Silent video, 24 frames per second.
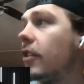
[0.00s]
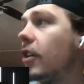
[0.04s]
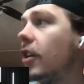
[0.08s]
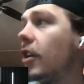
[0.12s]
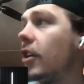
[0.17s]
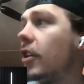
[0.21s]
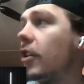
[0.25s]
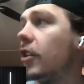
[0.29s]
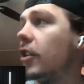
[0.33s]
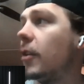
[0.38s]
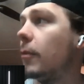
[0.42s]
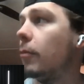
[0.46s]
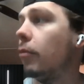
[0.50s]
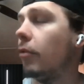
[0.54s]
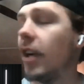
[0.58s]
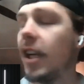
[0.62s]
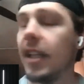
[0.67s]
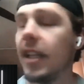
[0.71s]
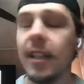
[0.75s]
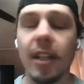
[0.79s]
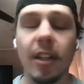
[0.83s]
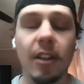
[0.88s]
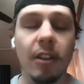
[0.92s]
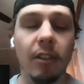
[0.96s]
the
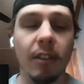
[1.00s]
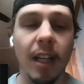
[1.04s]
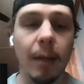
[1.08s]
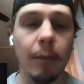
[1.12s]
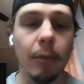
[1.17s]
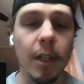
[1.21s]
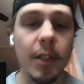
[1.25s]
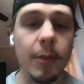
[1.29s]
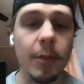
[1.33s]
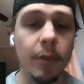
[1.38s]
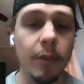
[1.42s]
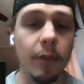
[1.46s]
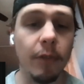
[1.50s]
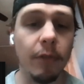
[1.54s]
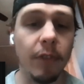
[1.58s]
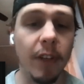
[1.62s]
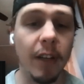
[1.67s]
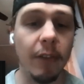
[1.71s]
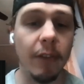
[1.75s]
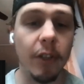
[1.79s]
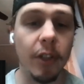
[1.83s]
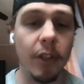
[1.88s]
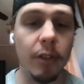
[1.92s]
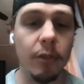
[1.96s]
brand that collaborates with your
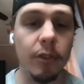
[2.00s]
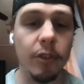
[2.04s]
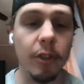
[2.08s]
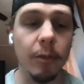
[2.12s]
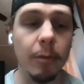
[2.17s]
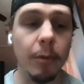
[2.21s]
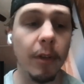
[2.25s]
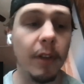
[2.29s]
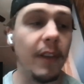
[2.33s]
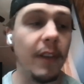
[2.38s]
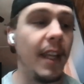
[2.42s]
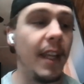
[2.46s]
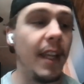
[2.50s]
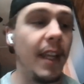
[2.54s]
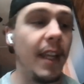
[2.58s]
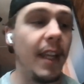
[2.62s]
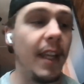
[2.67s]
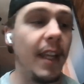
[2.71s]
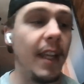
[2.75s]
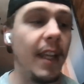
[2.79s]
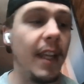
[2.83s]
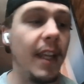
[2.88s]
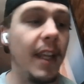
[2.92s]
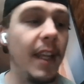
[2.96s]
favorite YouTuber.
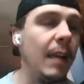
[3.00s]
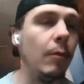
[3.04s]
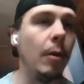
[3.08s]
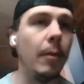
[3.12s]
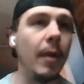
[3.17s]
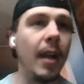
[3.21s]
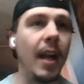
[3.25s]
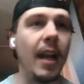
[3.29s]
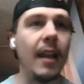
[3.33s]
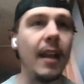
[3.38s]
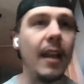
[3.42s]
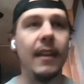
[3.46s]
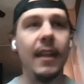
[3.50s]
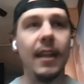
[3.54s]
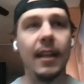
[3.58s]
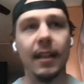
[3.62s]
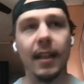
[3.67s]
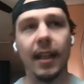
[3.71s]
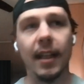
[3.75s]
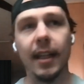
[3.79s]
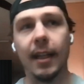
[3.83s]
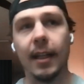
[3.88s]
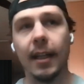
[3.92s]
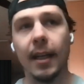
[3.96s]
They can name them. And I think
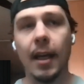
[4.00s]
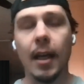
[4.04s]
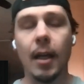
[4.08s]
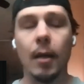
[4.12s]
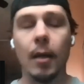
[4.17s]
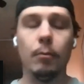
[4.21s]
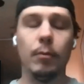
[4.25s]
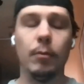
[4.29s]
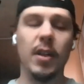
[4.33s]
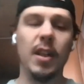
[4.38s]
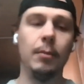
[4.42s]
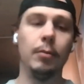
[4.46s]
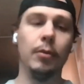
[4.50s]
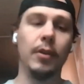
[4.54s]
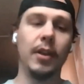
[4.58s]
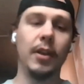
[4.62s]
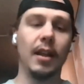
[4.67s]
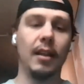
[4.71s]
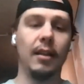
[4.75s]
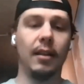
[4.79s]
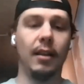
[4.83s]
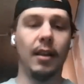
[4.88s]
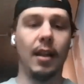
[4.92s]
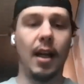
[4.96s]
like people
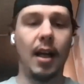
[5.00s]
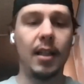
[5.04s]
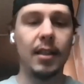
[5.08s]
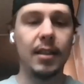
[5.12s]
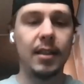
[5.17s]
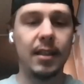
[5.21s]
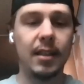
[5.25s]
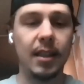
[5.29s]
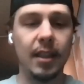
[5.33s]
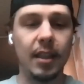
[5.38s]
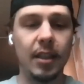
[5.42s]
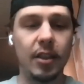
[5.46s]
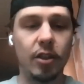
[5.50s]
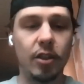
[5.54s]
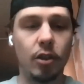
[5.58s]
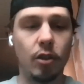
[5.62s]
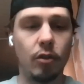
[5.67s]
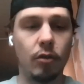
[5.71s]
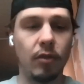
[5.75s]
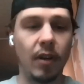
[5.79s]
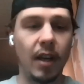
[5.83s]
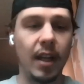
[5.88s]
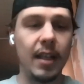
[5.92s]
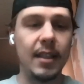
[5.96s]
get lost in this
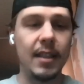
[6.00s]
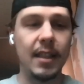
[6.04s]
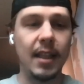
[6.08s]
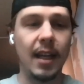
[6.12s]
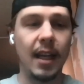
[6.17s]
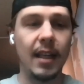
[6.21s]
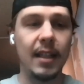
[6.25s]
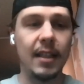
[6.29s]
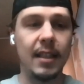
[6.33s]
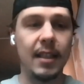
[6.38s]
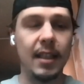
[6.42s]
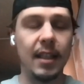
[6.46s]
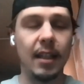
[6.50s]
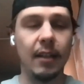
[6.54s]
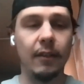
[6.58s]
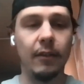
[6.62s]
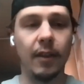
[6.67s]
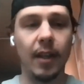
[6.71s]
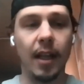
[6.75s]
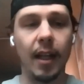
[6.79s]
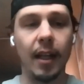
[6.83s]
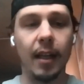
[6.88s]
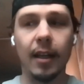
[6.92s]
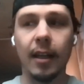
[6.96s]
crazy idea of
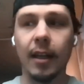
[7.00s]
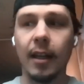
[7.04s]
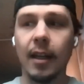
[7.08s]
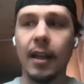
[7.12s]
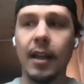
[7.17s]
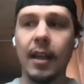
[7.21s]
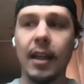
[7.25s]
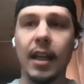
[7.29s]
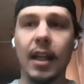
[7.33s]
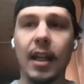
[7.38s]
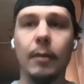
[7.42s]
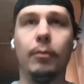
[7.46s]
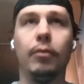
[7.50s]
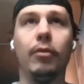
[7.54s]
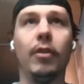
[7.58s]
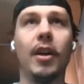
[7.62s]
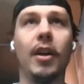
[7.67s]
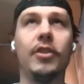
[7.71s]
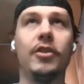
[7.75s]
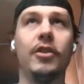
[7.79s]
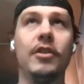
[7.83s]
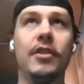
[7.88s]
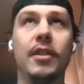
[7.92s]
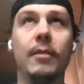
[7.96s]
like
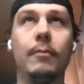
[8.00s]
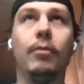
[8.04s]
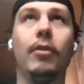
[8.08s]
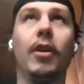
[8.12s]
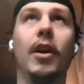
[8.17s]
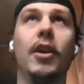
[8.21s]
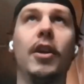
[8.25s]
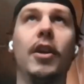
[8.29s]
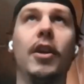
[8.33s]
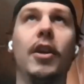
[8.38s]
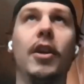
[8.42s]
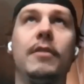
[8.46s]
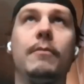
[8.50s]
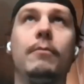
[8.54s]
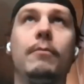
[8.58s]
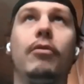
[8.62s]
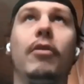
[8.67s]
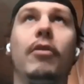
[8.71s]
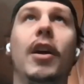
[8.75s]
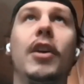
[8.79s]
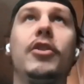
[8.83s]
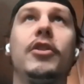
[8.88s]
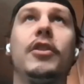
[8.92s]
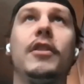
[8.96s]
impressions,
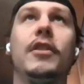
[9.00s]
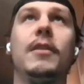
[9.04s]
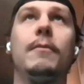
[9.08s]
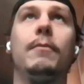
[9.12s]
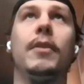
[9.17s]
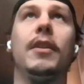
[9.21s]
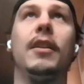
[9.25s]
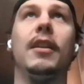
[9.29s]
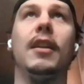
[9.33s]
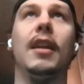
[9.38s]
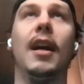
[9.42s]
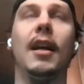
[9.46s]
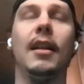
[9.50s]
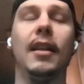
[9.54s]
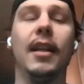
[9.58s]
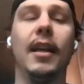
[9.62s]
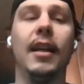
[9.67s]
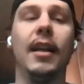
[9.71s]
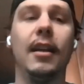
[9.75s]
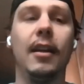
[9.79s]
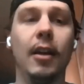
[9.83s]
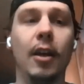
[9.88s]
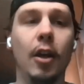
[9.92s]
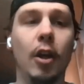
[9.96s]
but not like